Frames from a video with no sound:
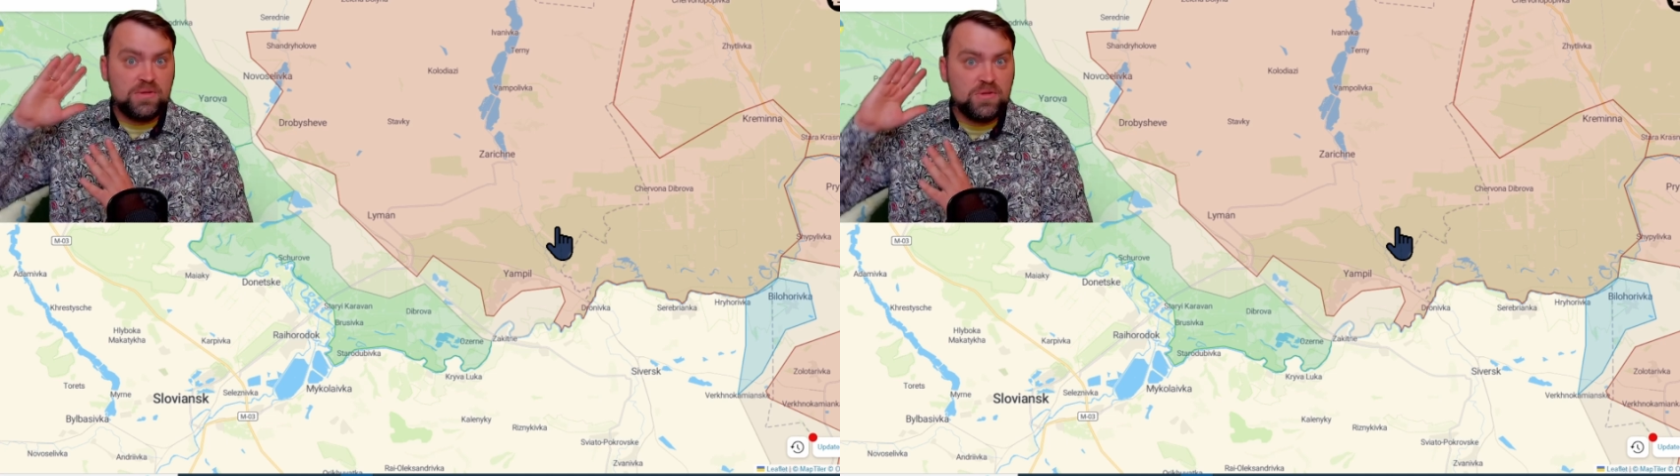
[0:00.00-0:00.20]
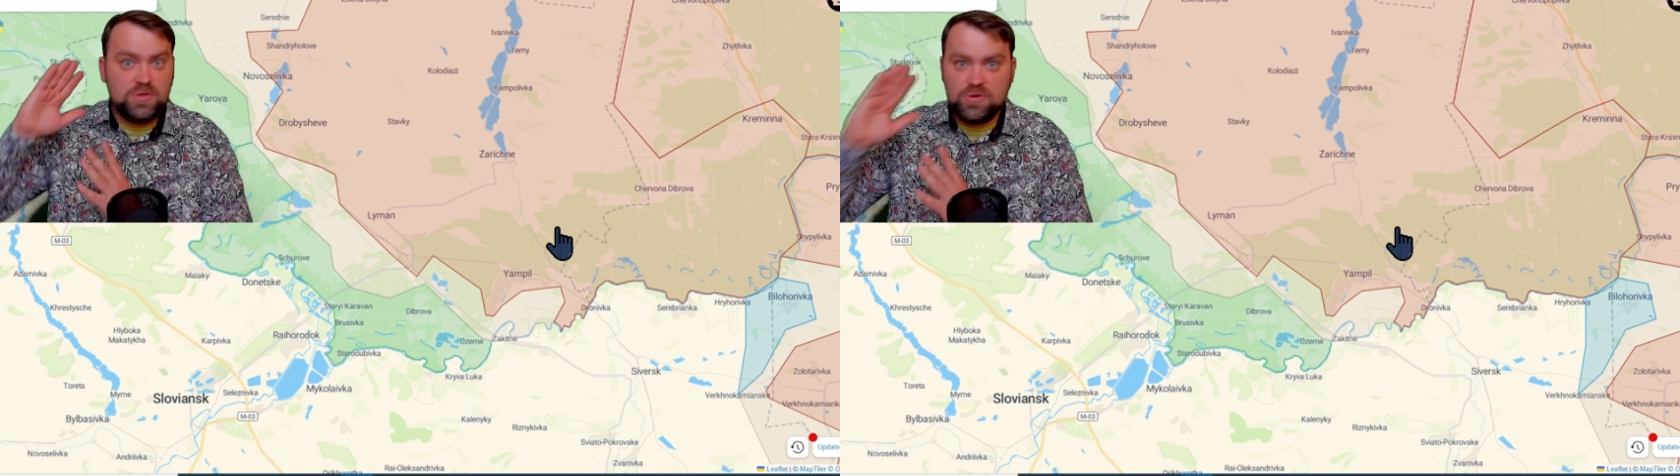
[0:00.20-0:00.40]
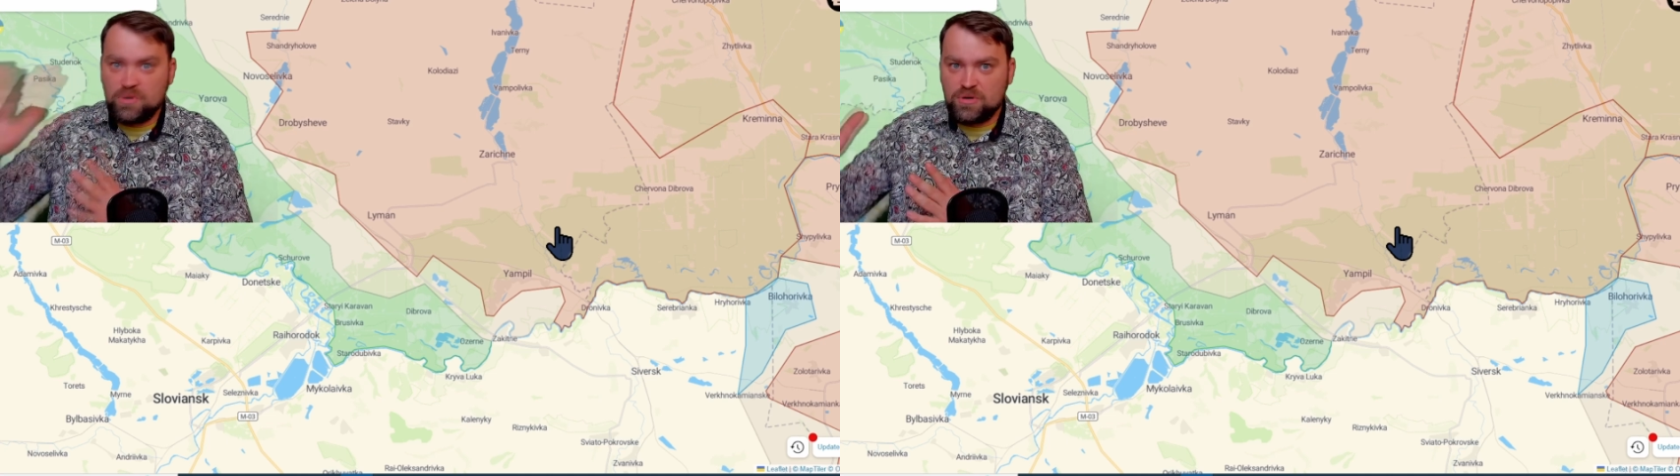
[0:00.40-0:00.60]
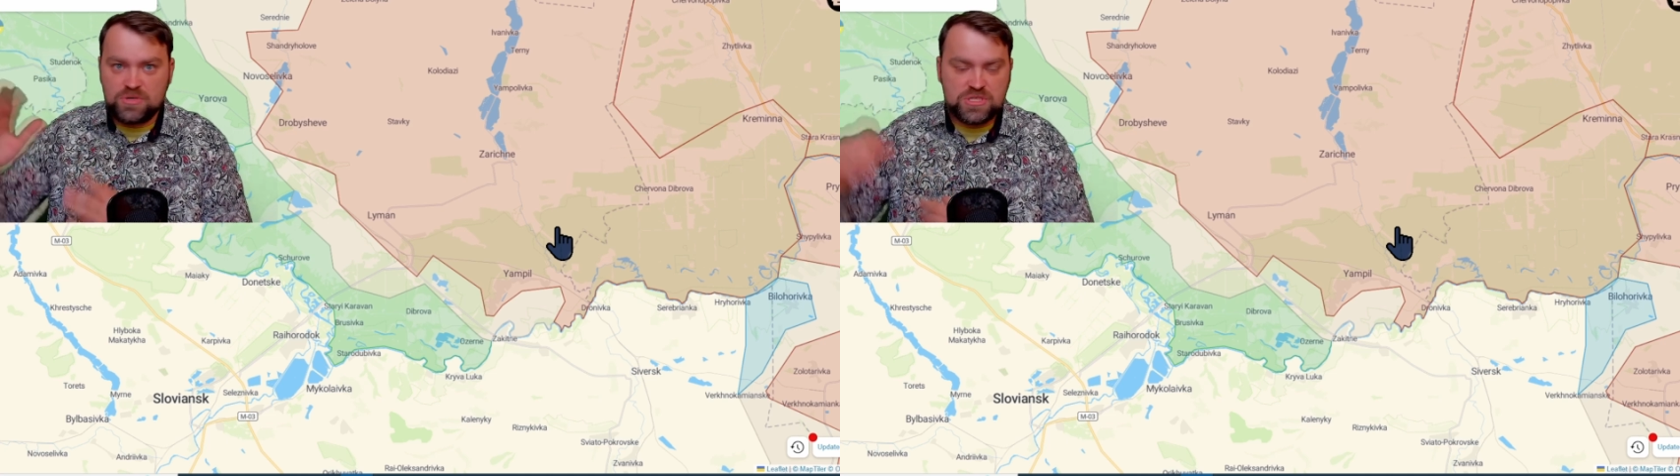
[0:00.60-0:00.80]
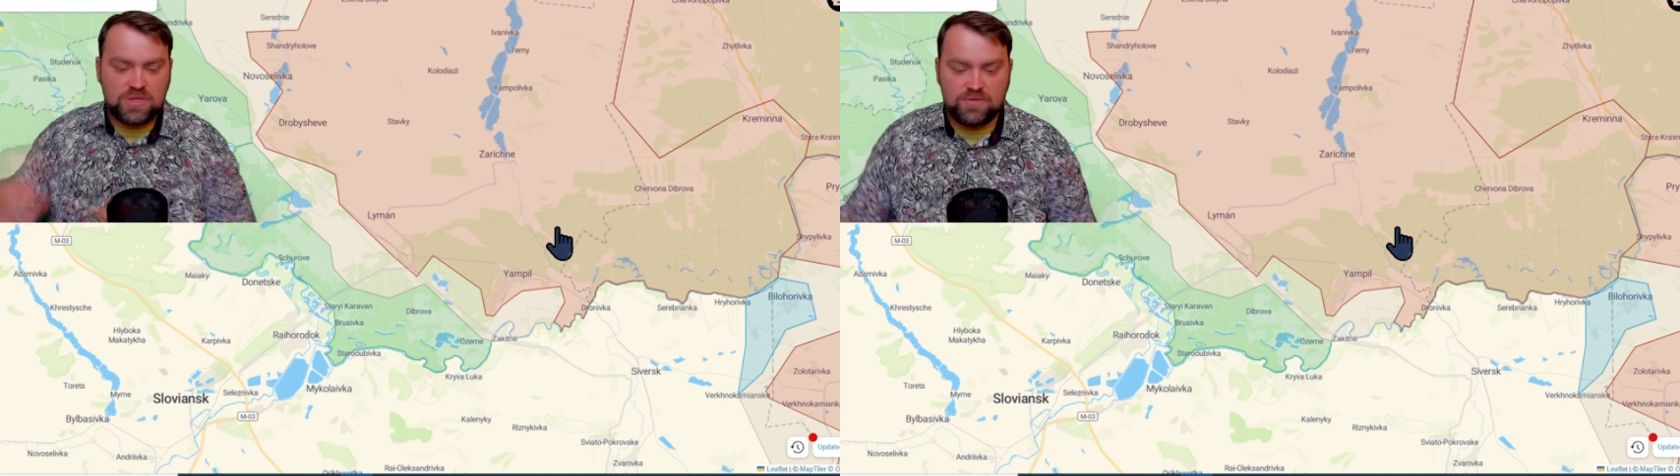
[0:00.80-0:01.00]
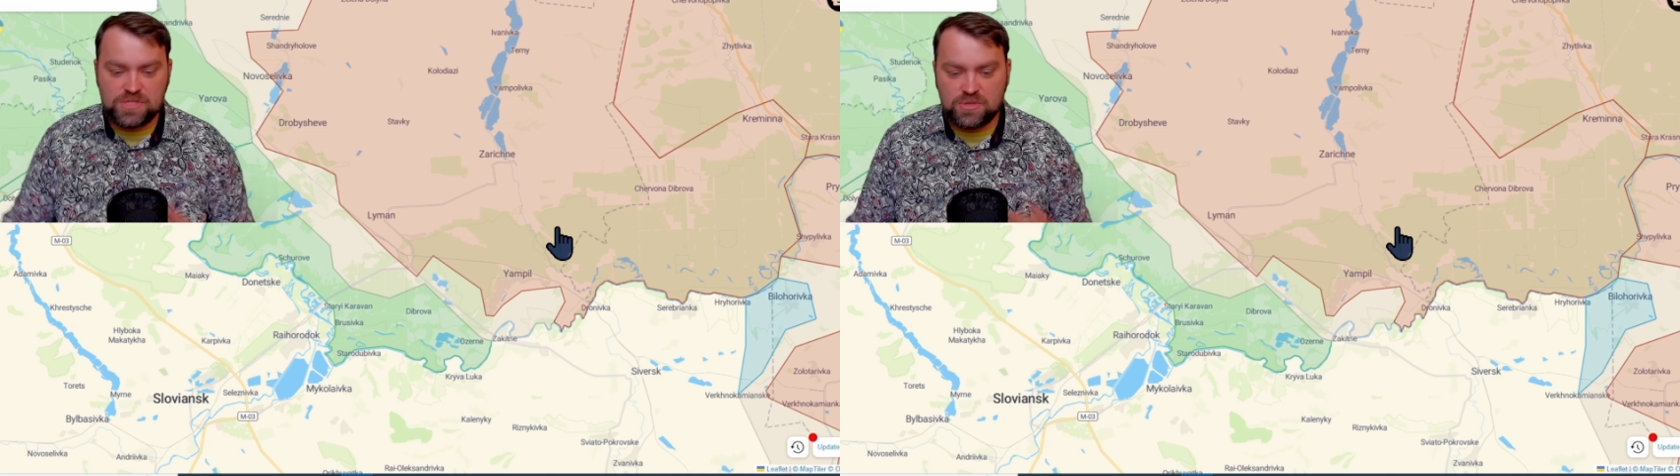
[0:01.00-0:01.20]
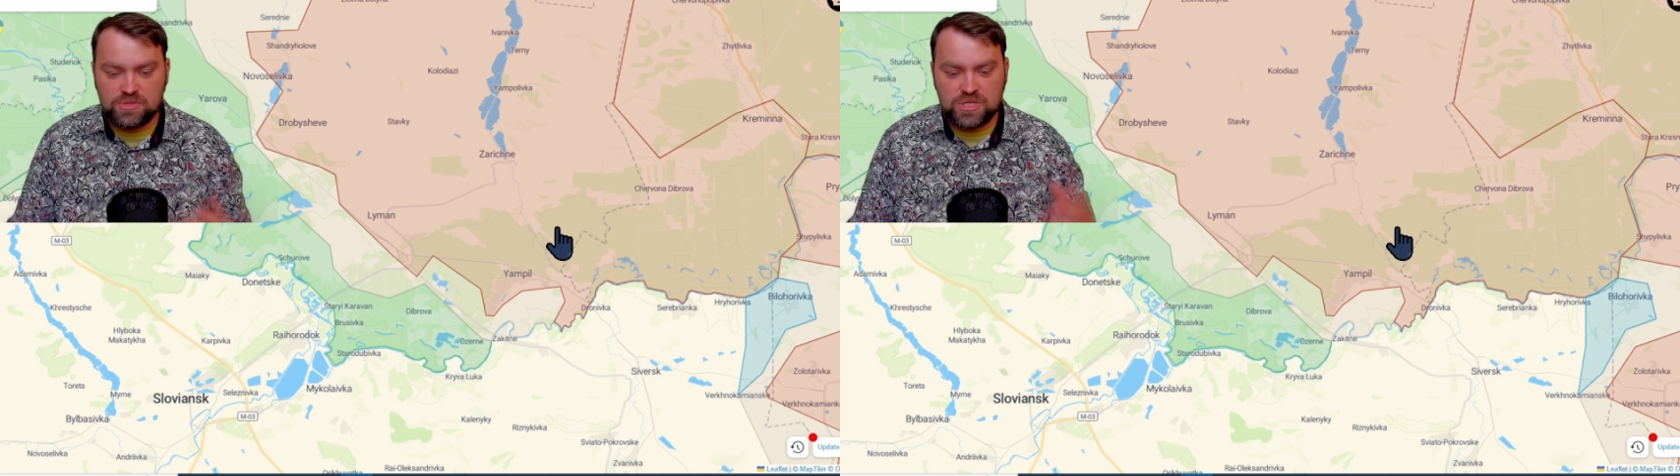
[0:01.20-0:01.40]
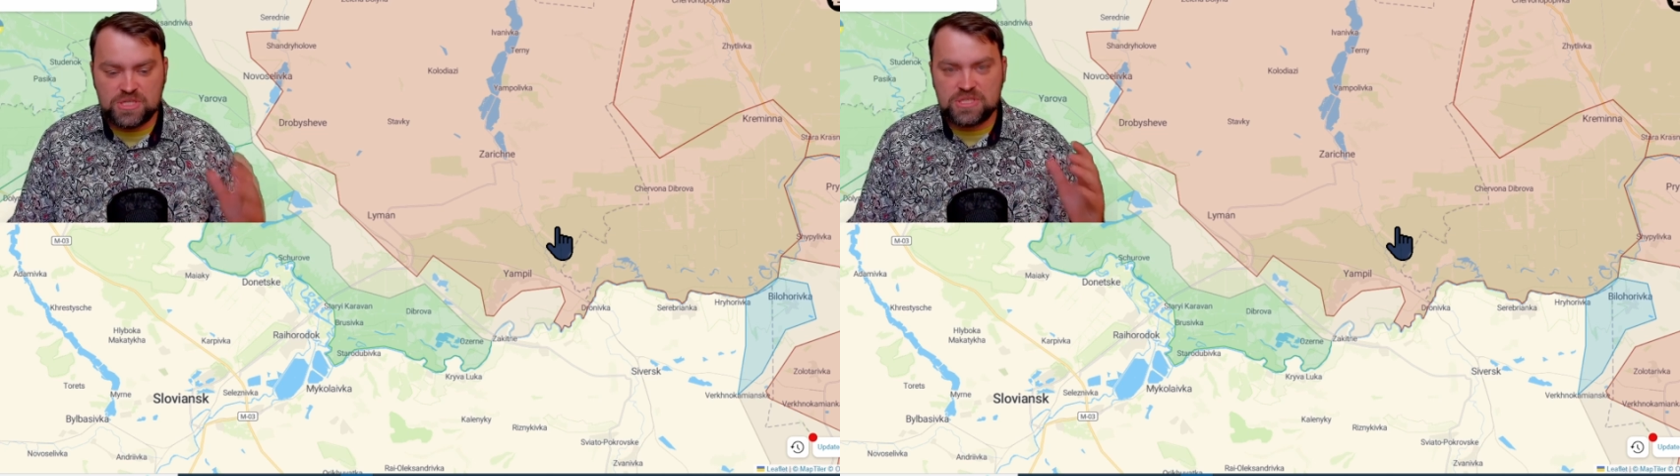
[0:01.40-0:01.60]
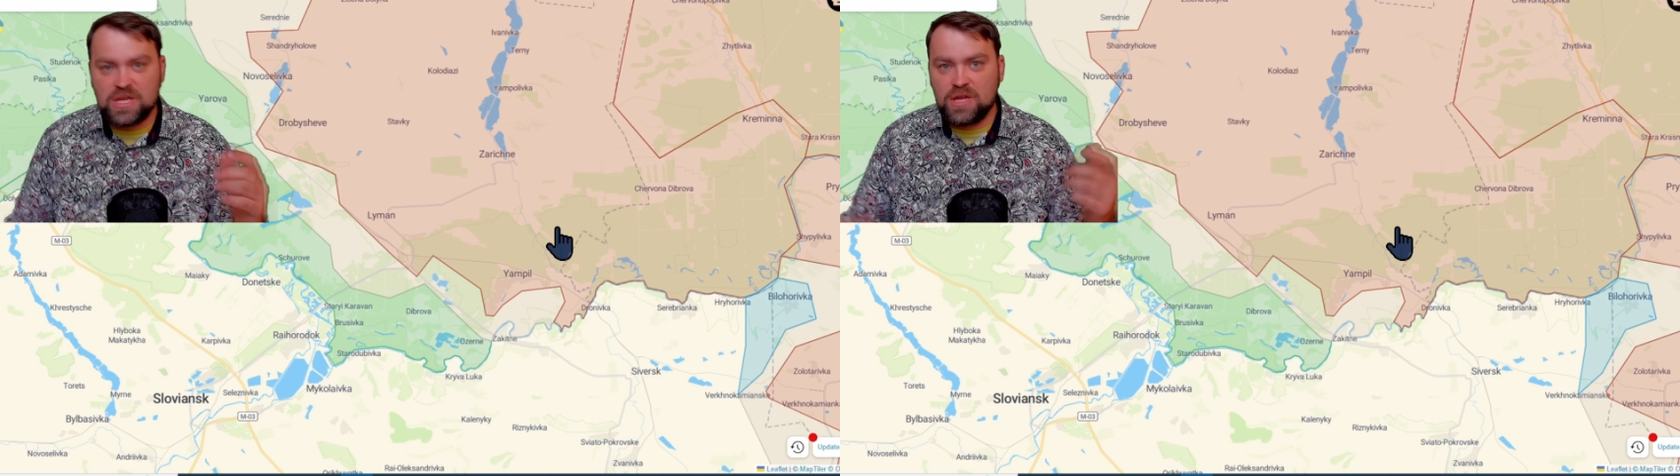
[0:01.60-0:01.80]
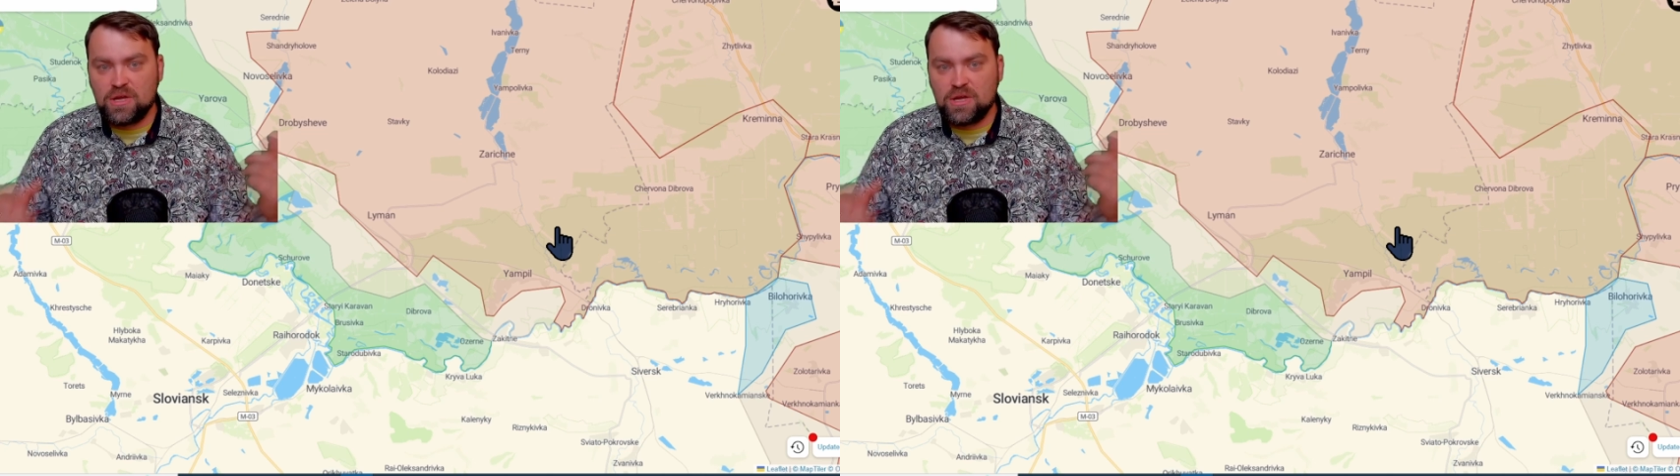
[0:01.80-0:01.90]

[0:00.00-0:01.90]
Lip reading: numerous of soldiers